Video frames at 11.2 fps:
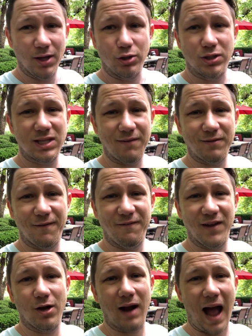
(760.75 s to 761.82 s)
You just have to
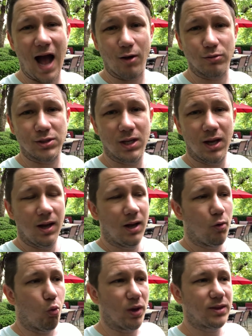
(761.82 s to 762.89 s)
figure out
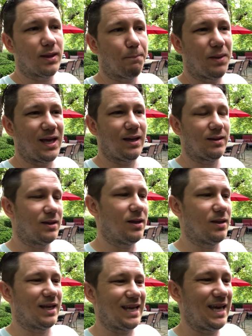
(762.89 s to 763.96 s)
what the
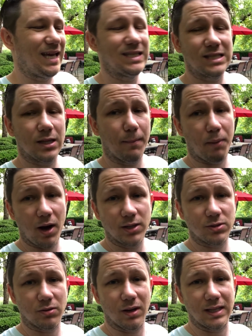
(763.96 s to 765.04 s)
key to the
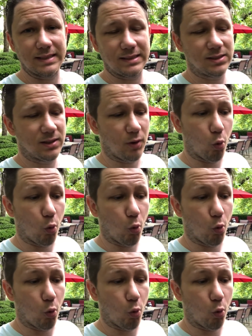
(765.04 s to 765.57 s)
puzzle is,